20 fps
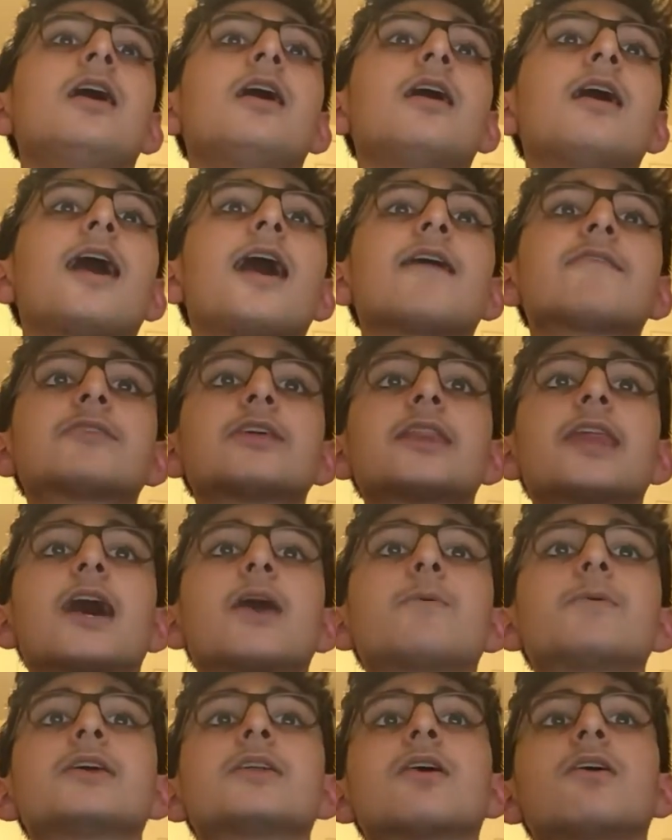After
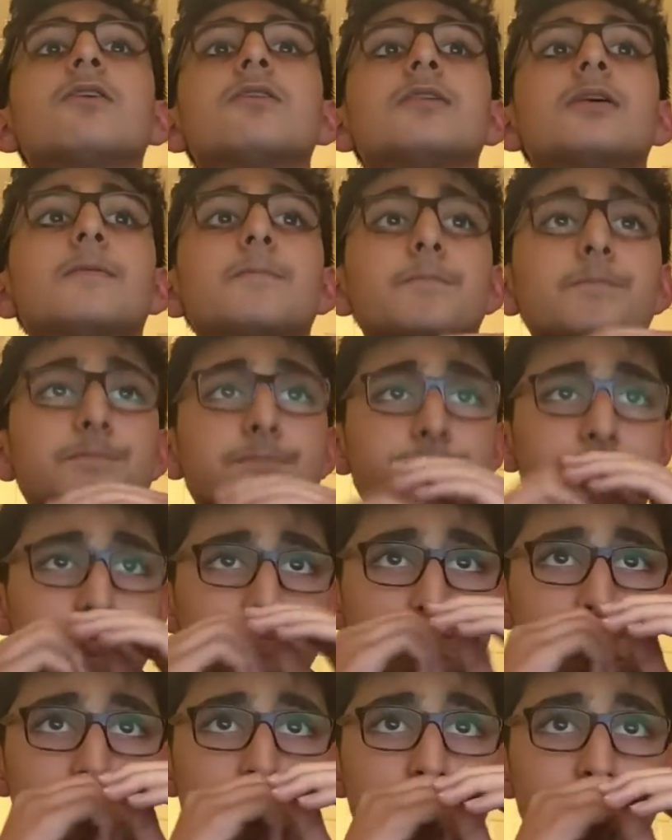that,
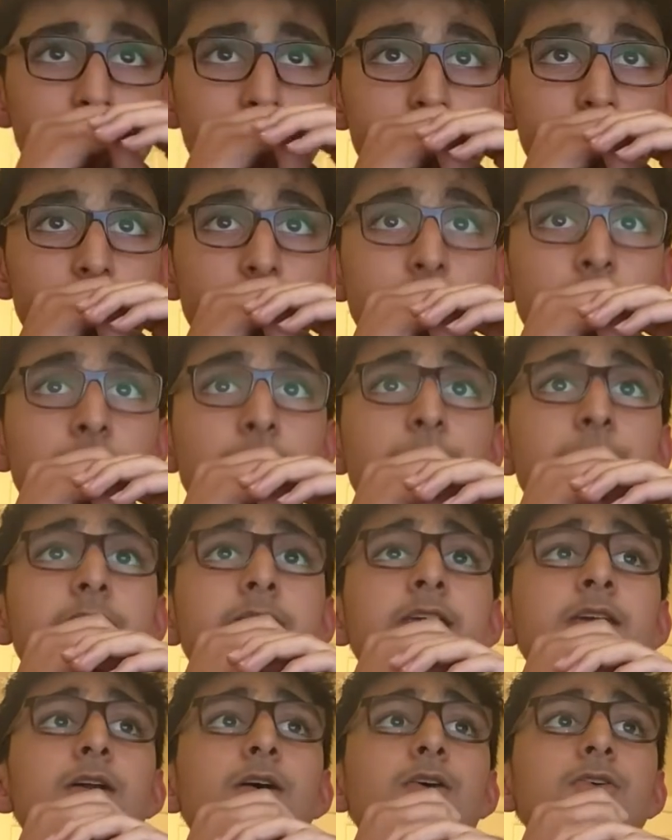we
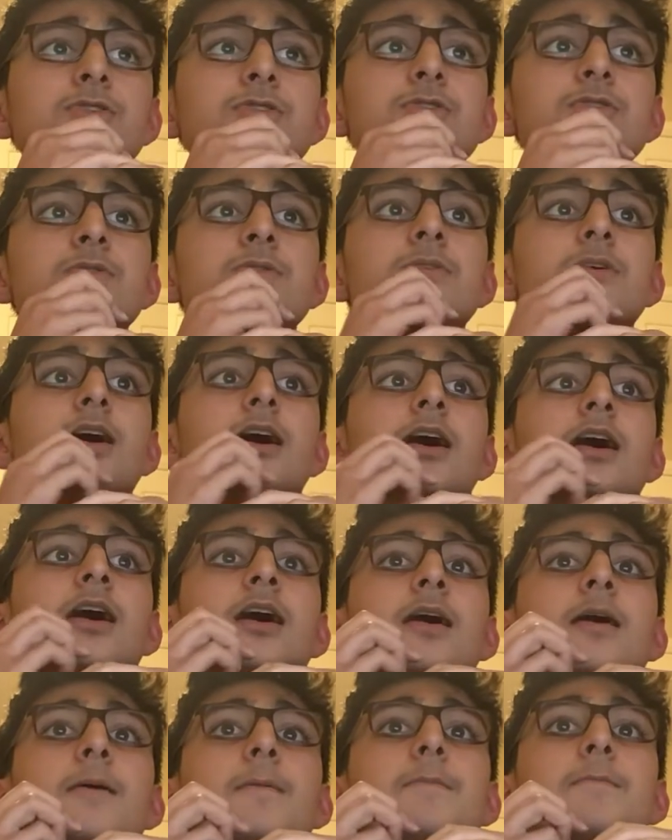can
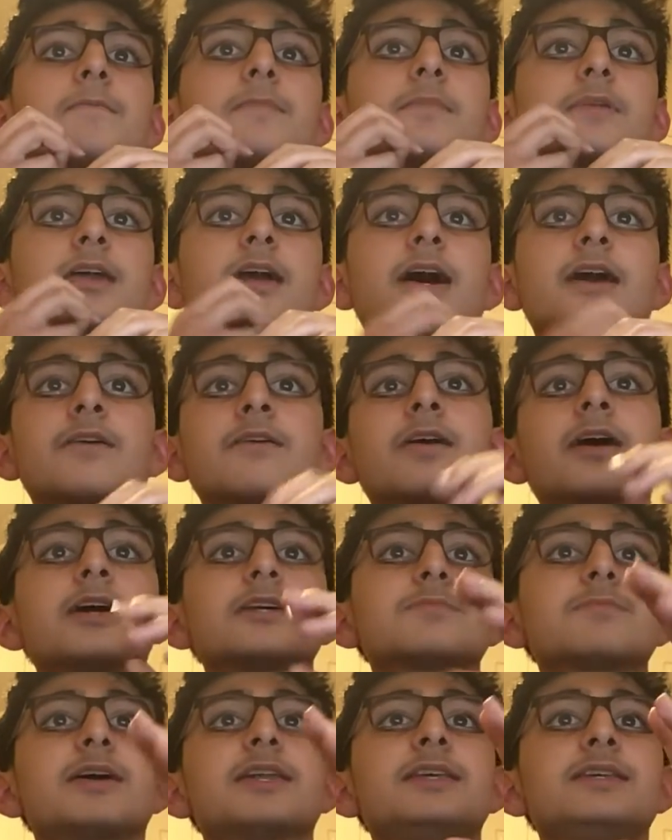also
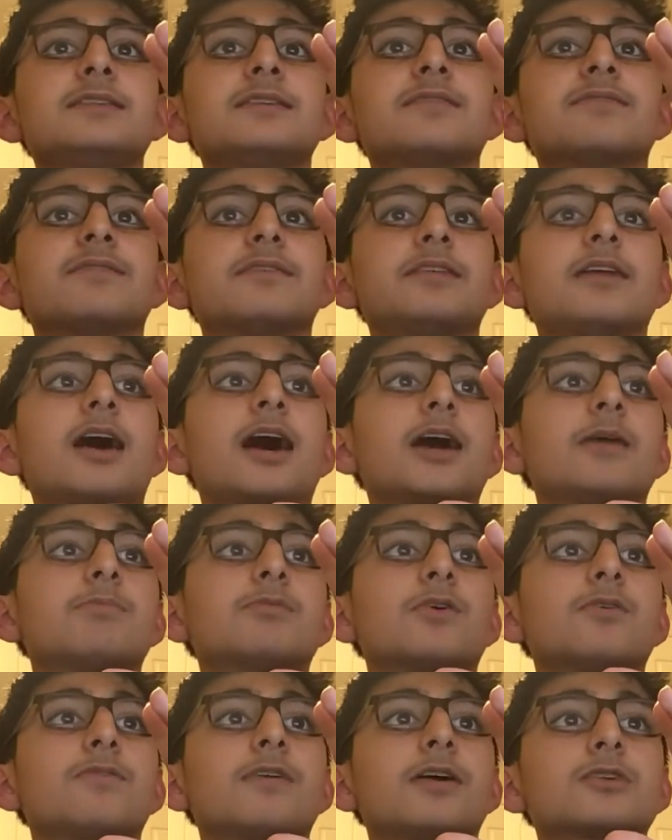categorize many different high
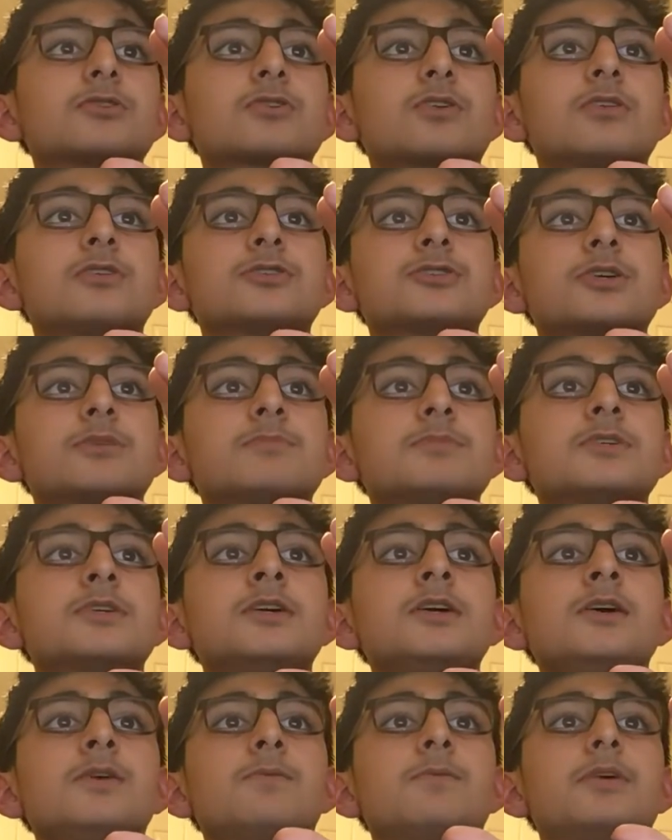profile scholarships
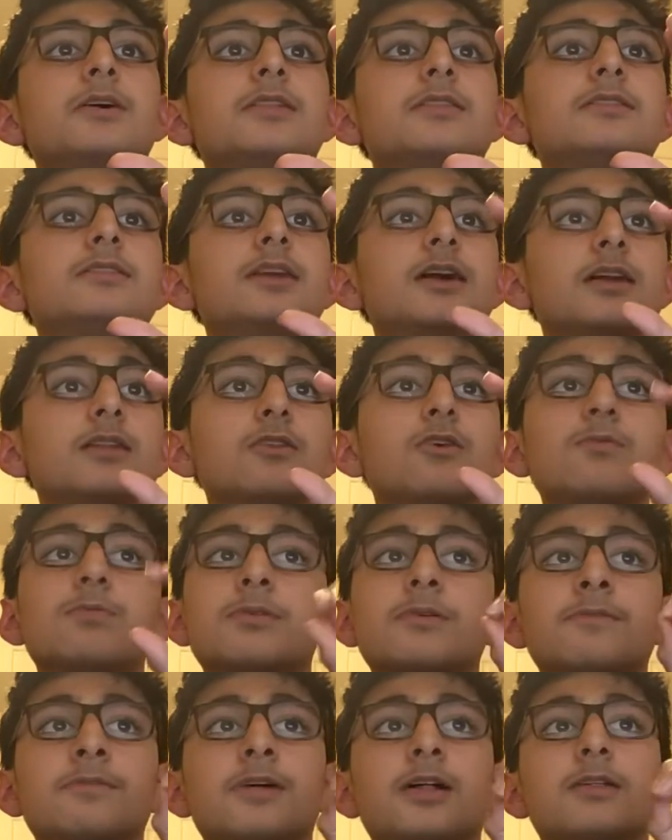with low
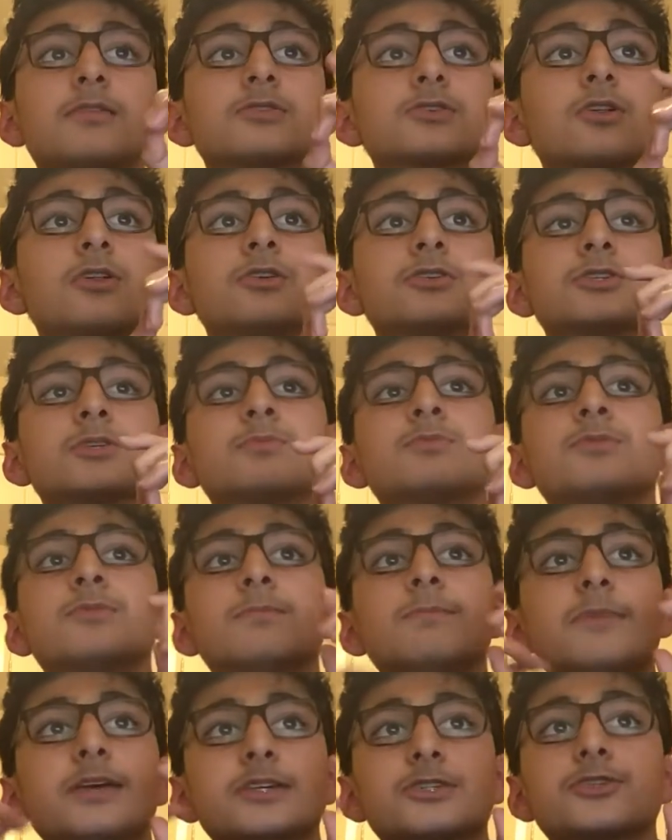profile scholarships
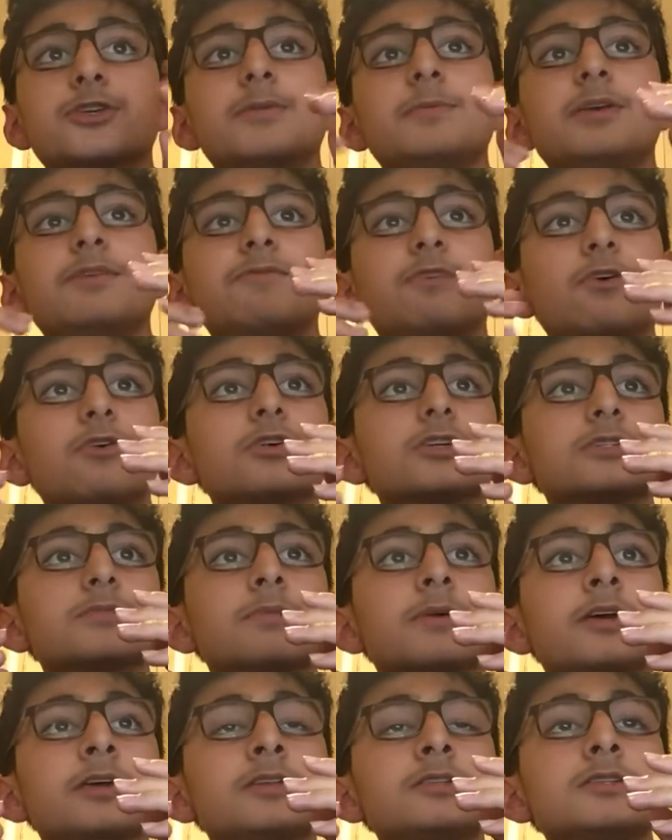with extremely focused
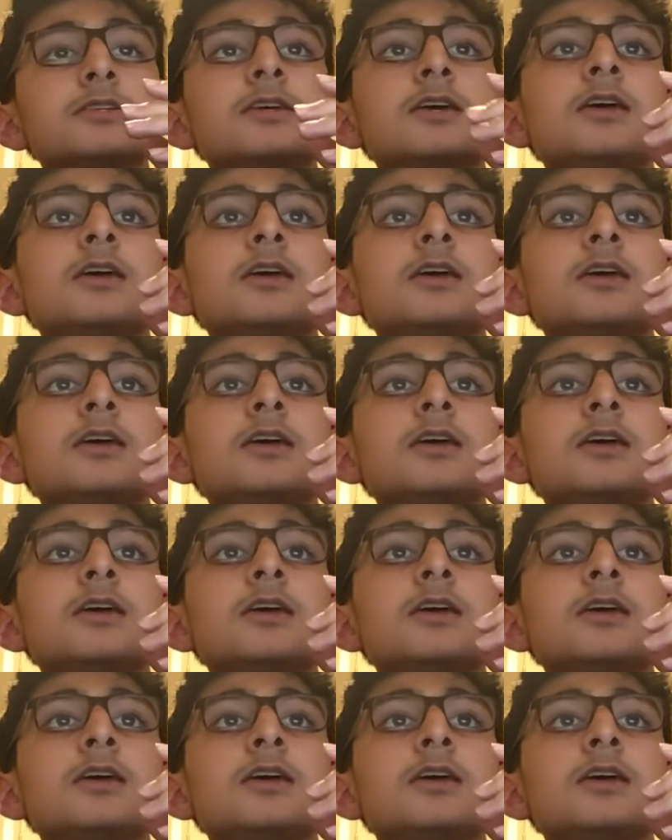parents,